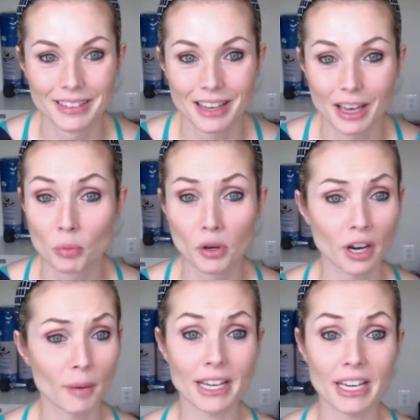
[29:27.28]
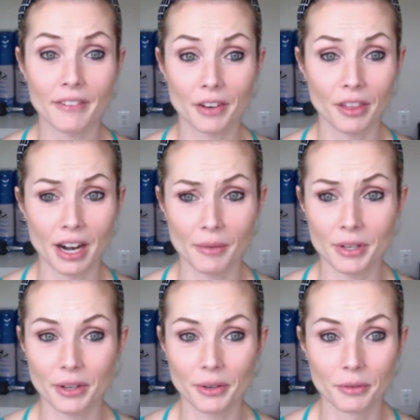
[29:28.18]
a program I never thought I would
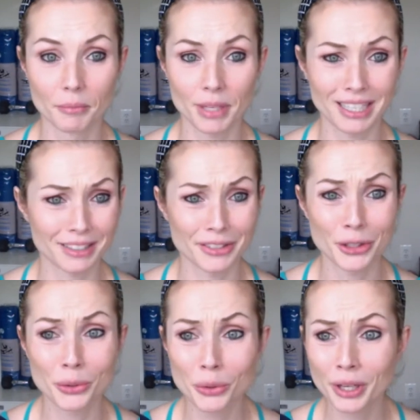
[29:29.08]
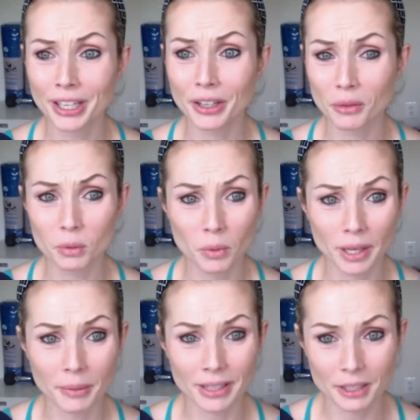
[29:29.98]
do because who can go
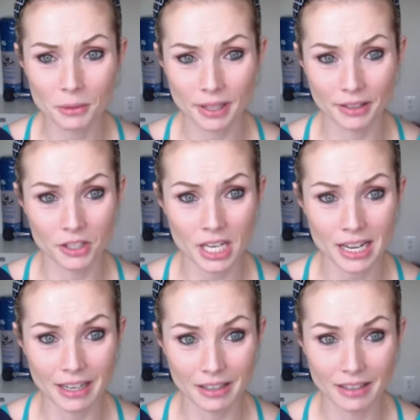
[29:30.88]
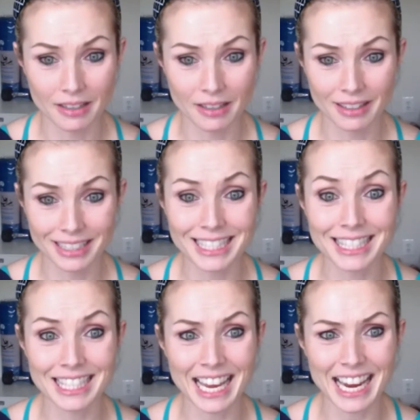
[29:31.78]
21 days without cheating? That's
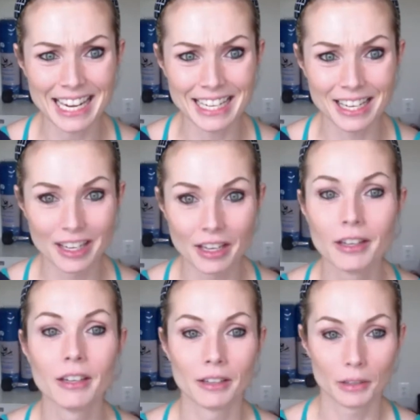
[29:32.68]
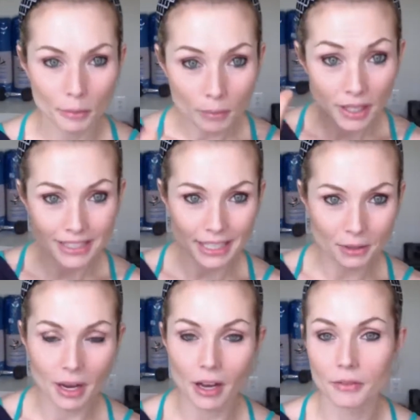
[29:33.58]
insane. I'm on day
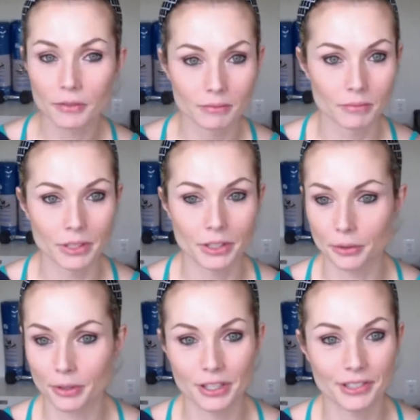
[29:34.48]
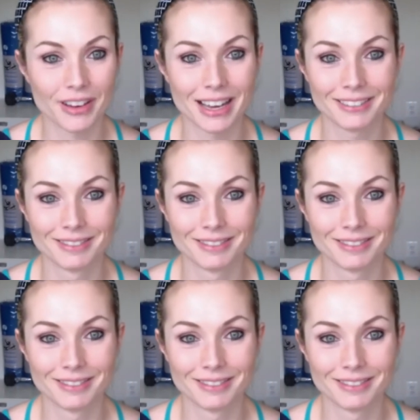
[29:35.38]
12, doing just fine.